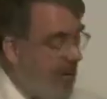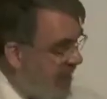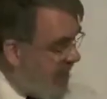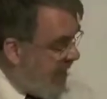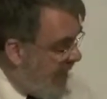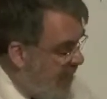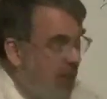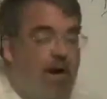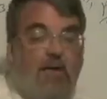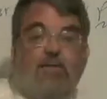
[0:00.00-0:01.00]
is a
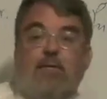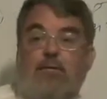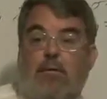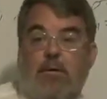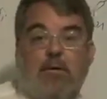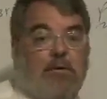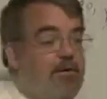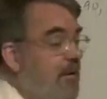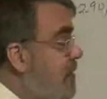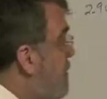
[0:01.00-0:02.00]
positive
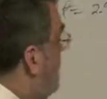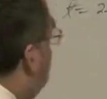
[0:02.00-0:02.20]
correlation